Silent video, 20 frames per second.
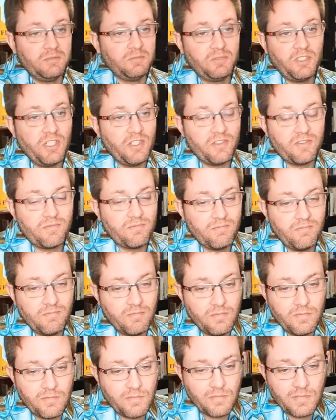Just
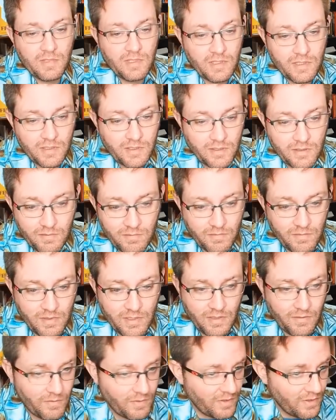
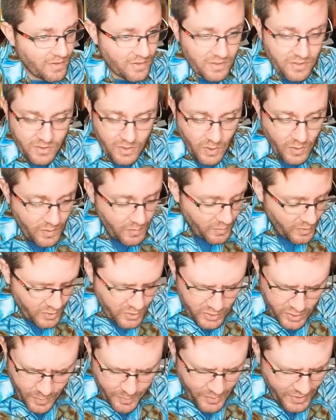we're just oh, we're
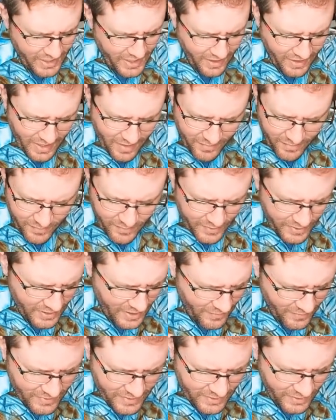so precarious every
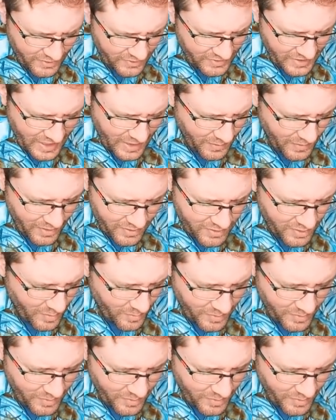every single day we are so